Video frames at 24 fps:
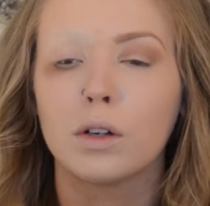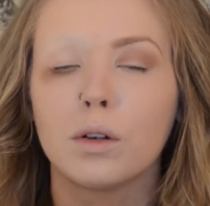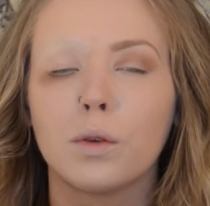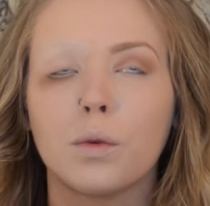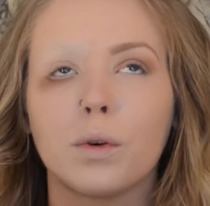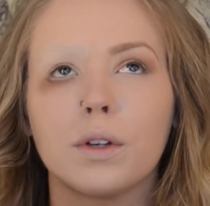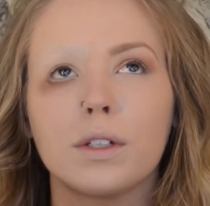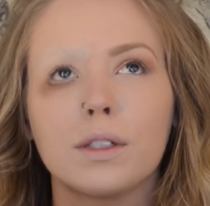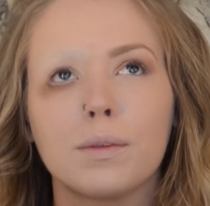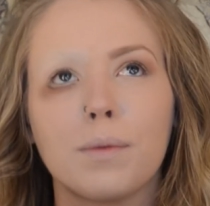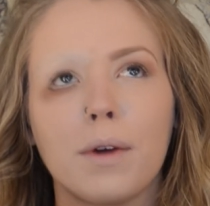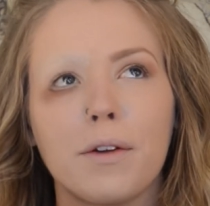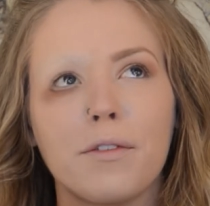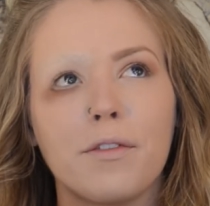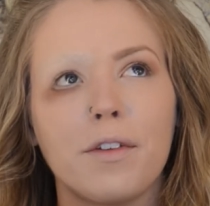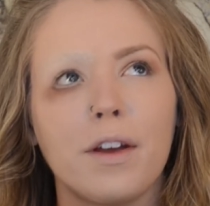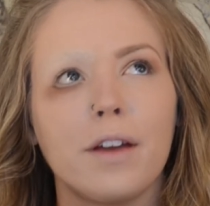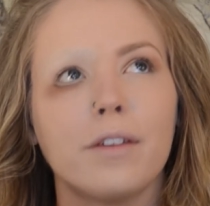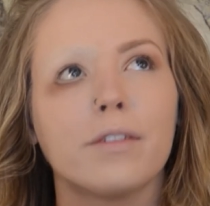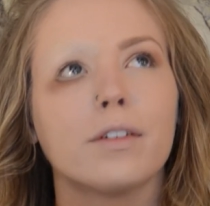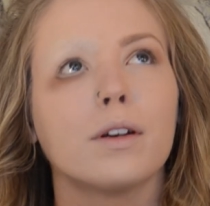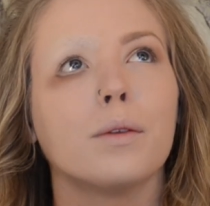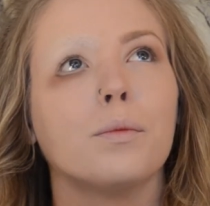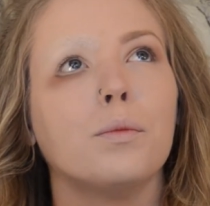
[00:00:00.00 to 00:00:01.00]
What's my
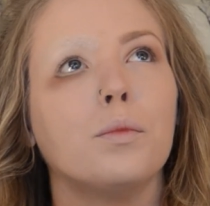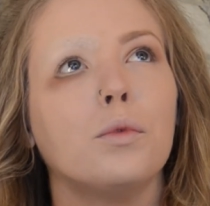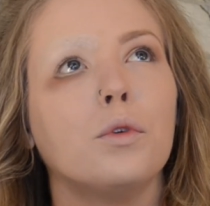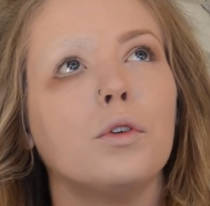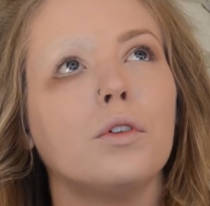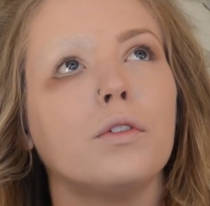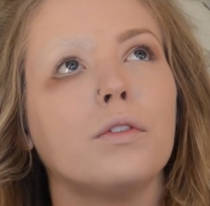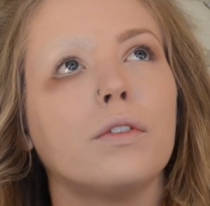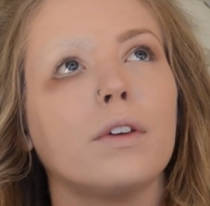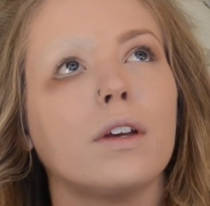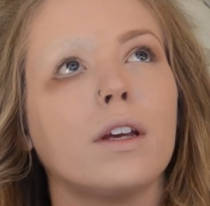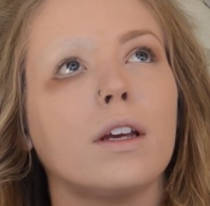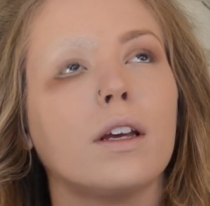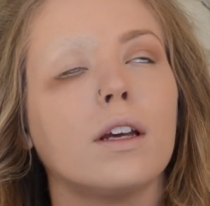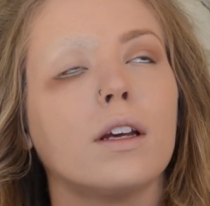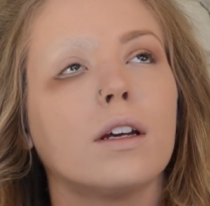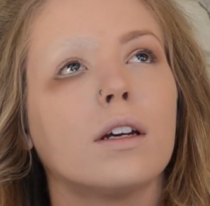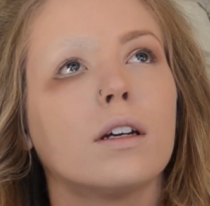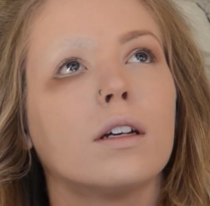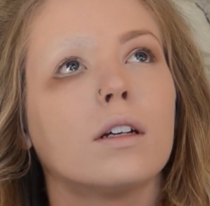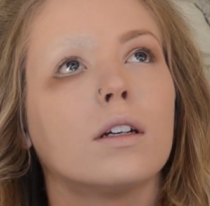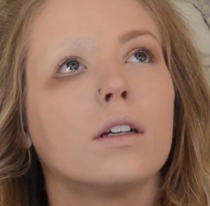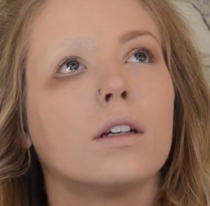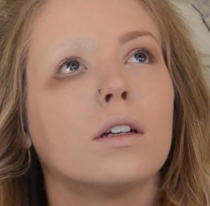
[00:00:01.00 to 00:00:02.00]
favorite movie?
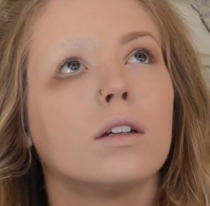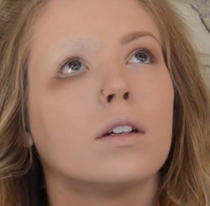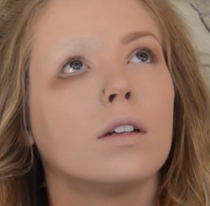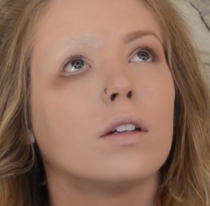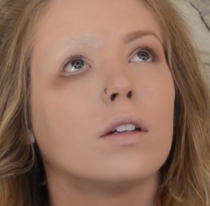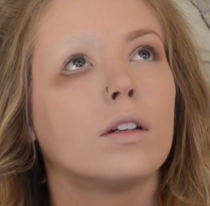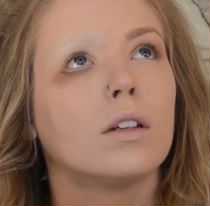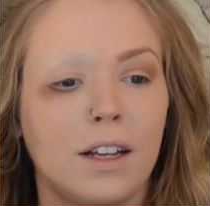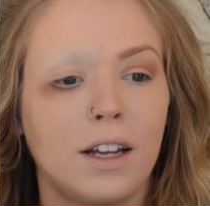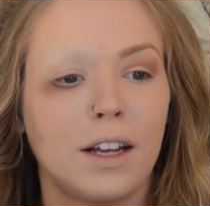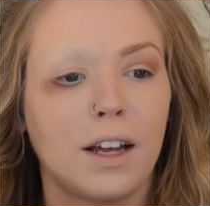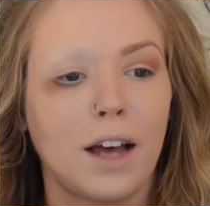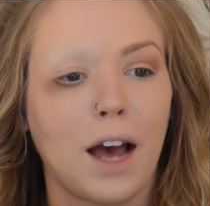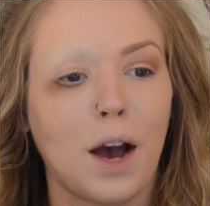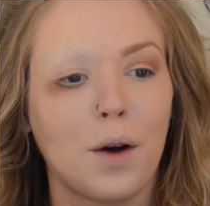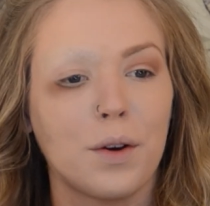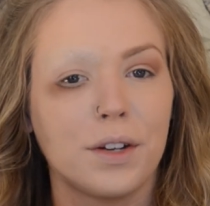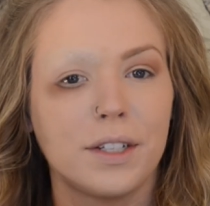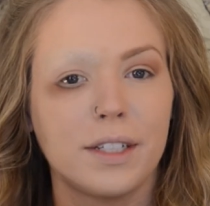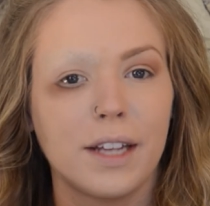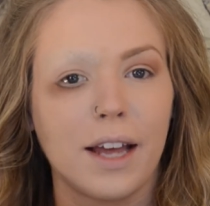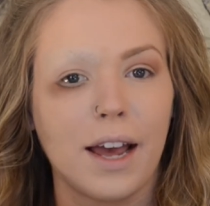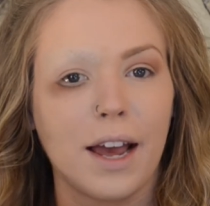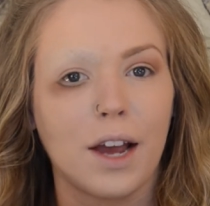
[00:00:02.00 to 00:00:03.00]
I would
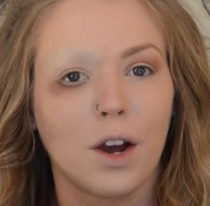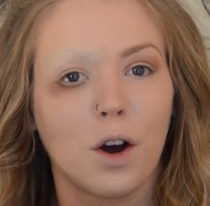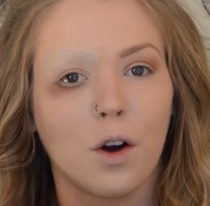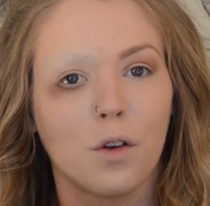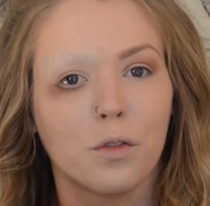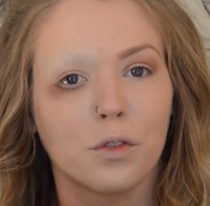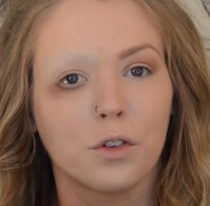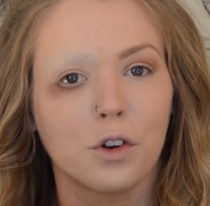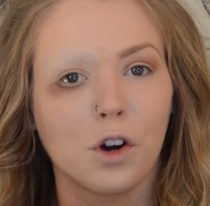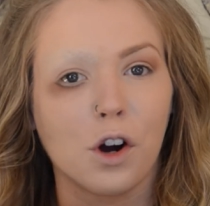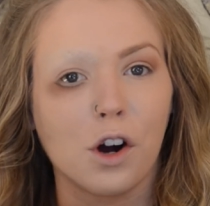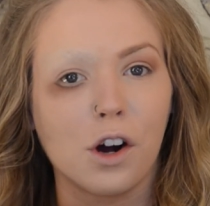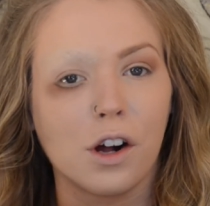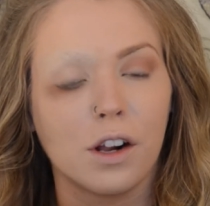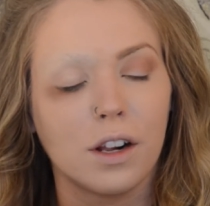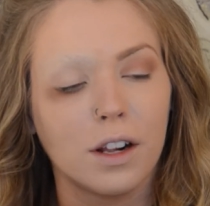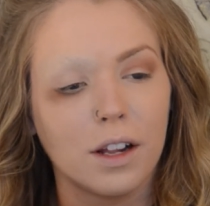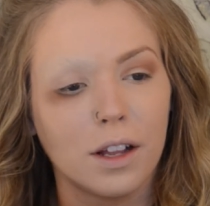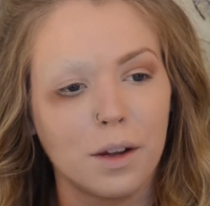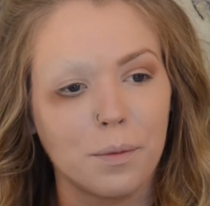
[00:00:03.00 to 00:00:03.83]
say overall